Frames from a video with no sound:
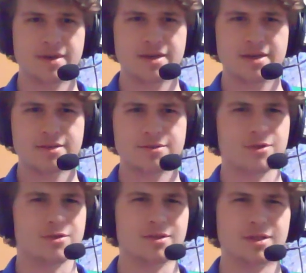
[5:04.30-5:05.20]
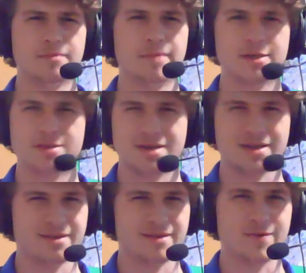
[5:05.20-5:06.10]
There's also the little bell thing
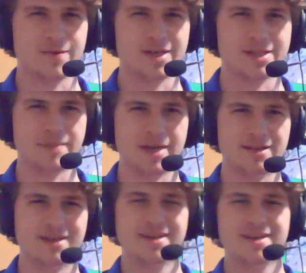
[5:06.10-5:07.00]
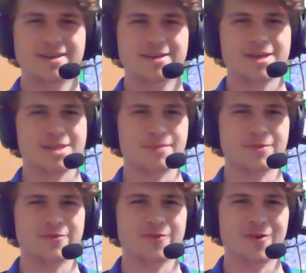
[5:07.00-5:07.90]
if you want to hit the bell. That's number
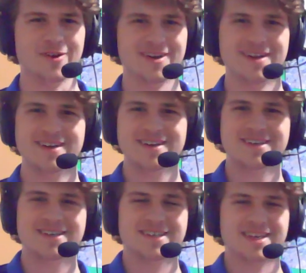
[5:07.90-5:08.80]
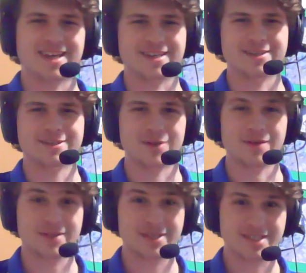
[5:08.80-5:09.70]
4. Again, so have
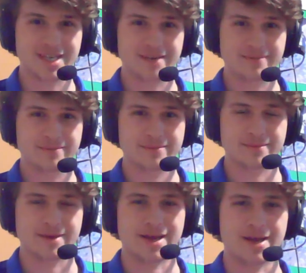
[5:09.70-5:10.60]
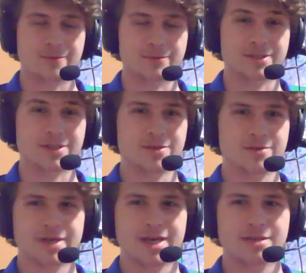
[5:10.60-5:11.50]
a good day, and we'll see you
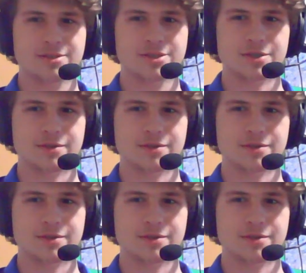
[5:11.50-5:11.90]
again soon.